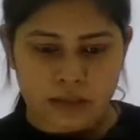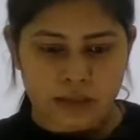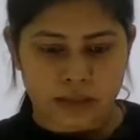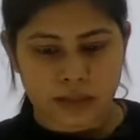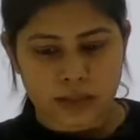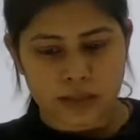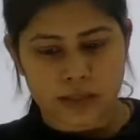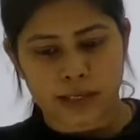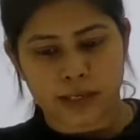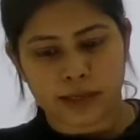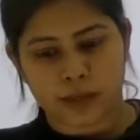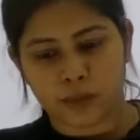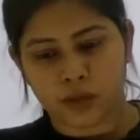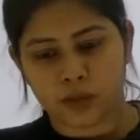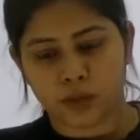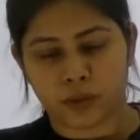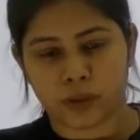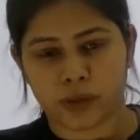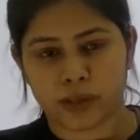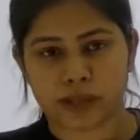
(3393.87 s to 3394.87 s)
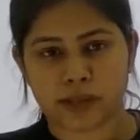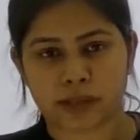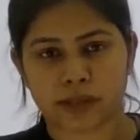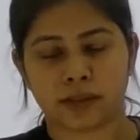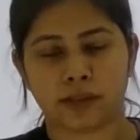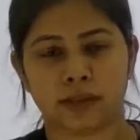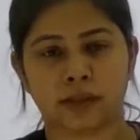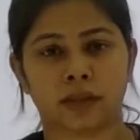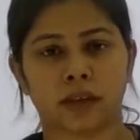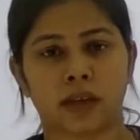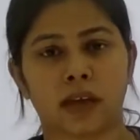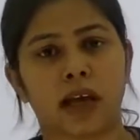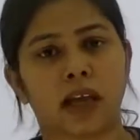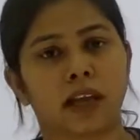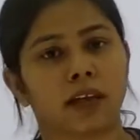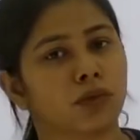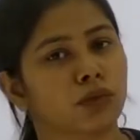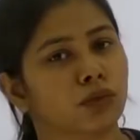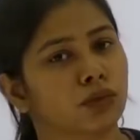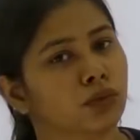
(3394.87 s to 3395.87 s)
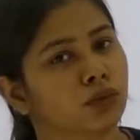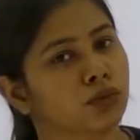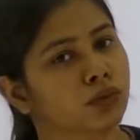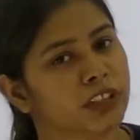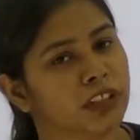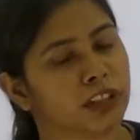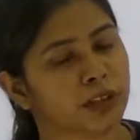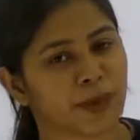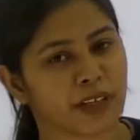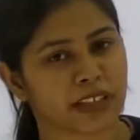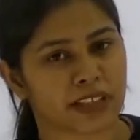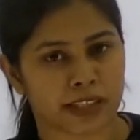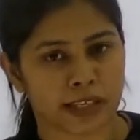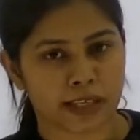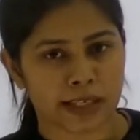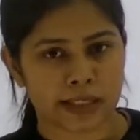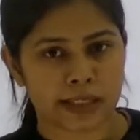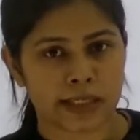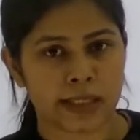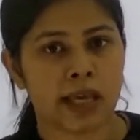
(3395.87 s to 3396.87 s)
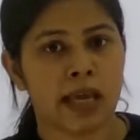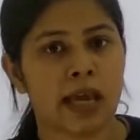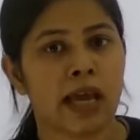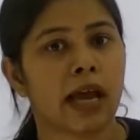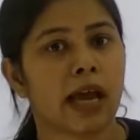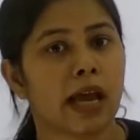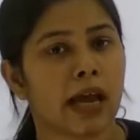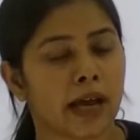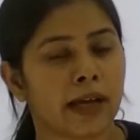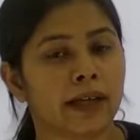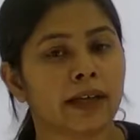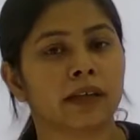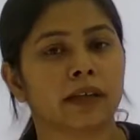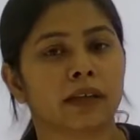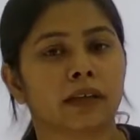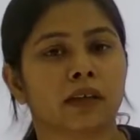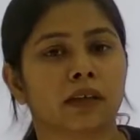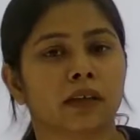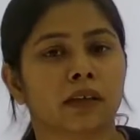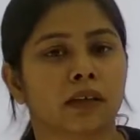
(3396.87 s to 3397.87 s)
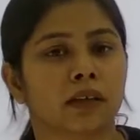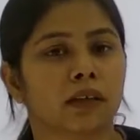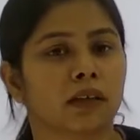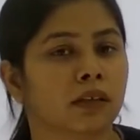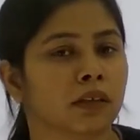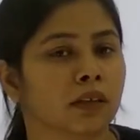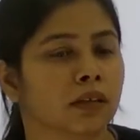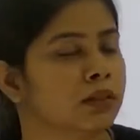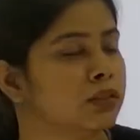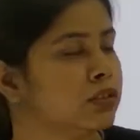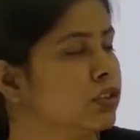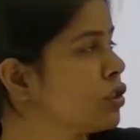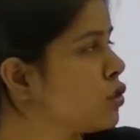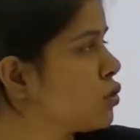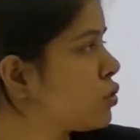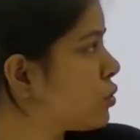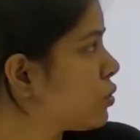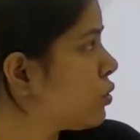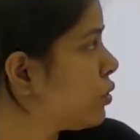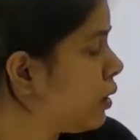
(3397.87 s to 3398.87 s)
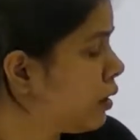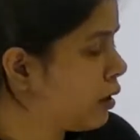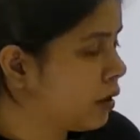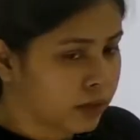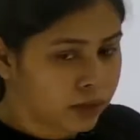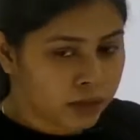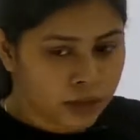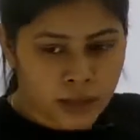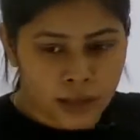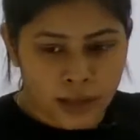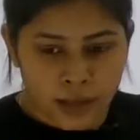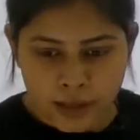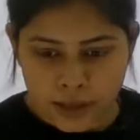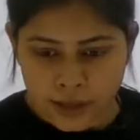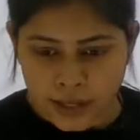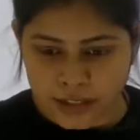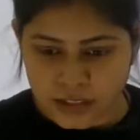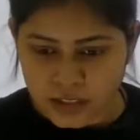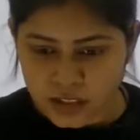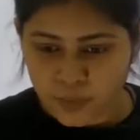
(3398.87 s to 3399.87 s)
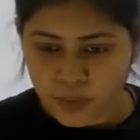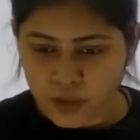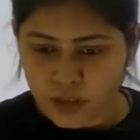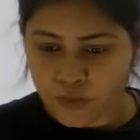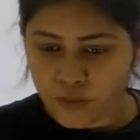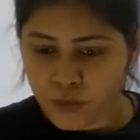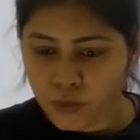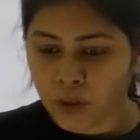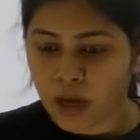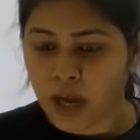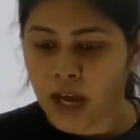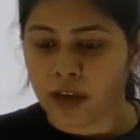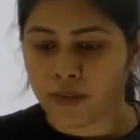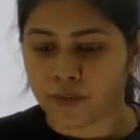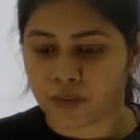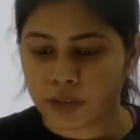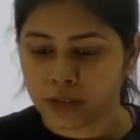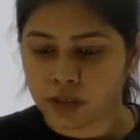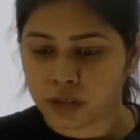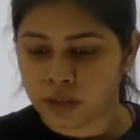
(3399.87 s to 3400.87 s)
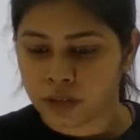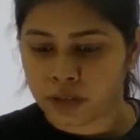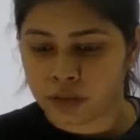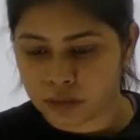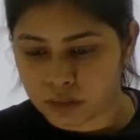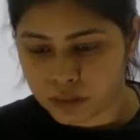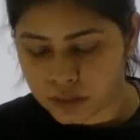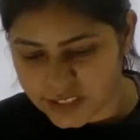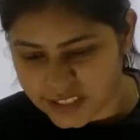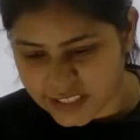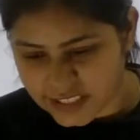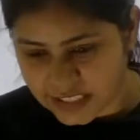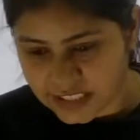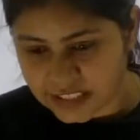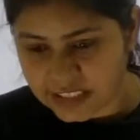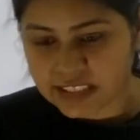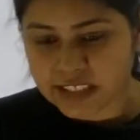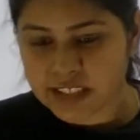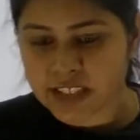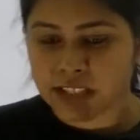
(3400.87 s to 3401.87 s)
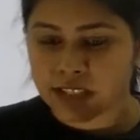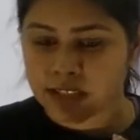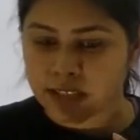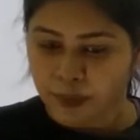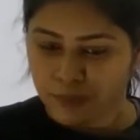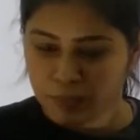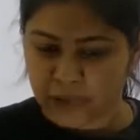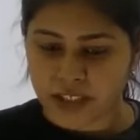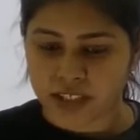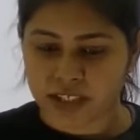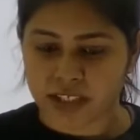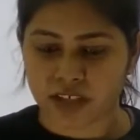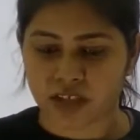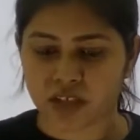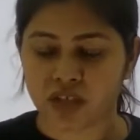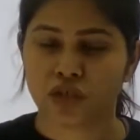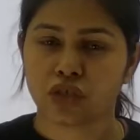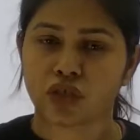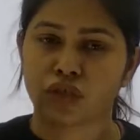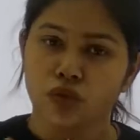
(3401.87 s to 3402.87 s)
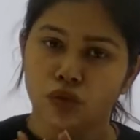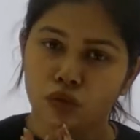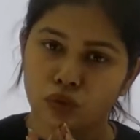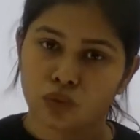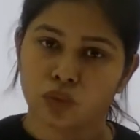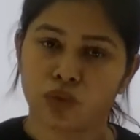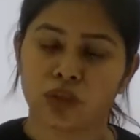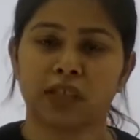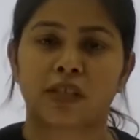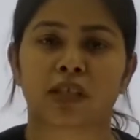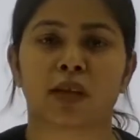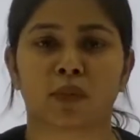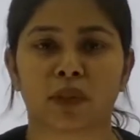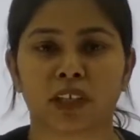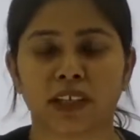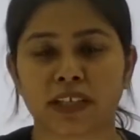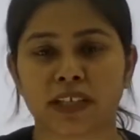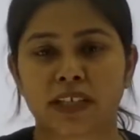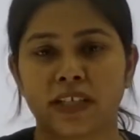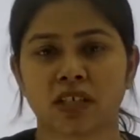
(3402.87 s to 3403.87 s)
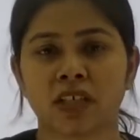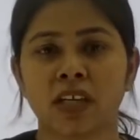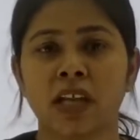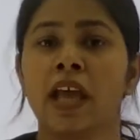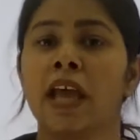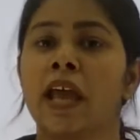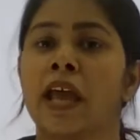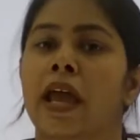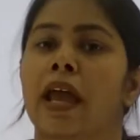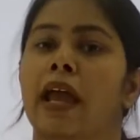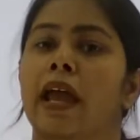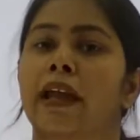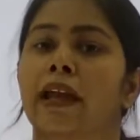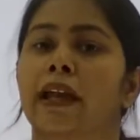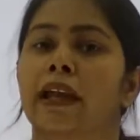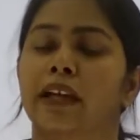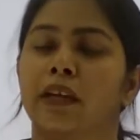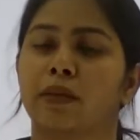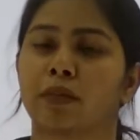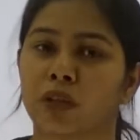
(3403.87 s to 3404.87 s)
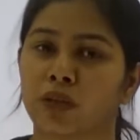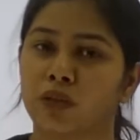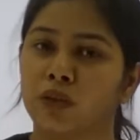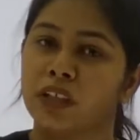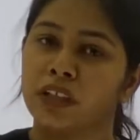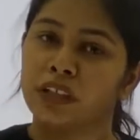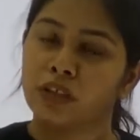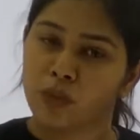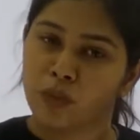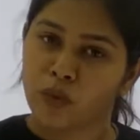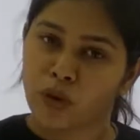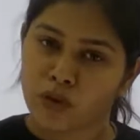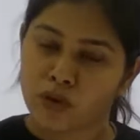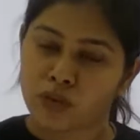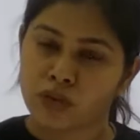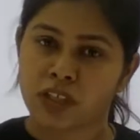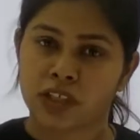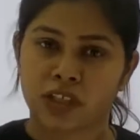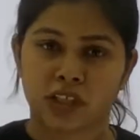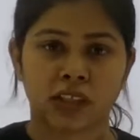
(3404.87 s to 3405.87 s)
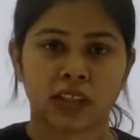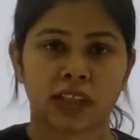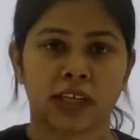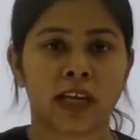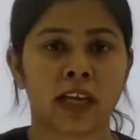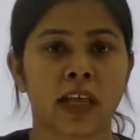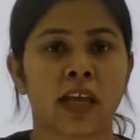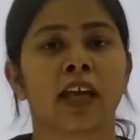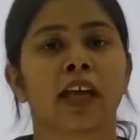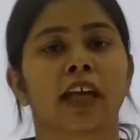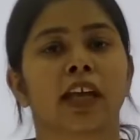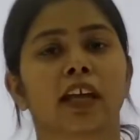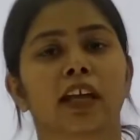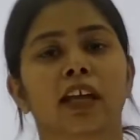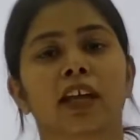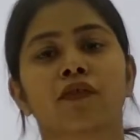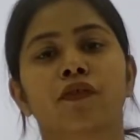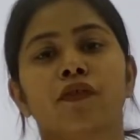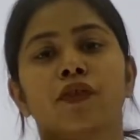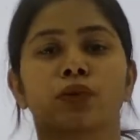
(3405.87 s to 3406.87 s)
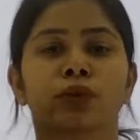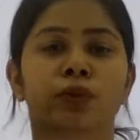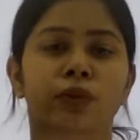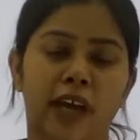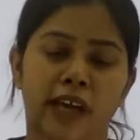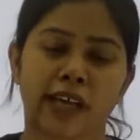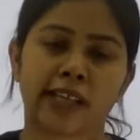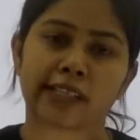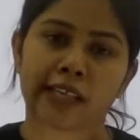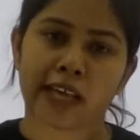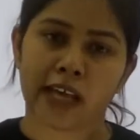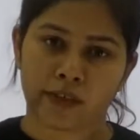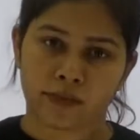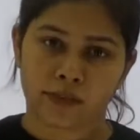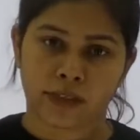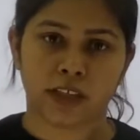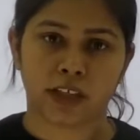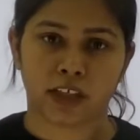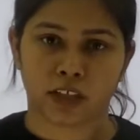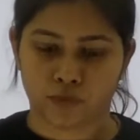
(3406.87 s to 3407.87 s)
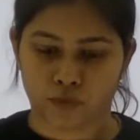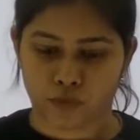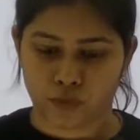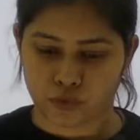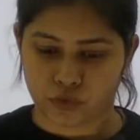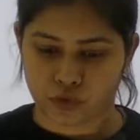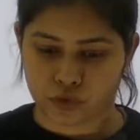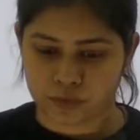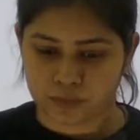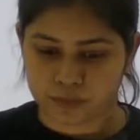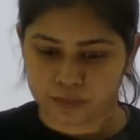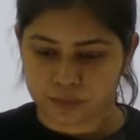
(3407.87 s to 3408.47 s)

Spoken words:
Just let me know guys, I'll go through these basics. And just uh, Rajiv, if you haven't seen this complete session, just go through this complete session and let me know in tomorrow's session that if you guys have any confusion.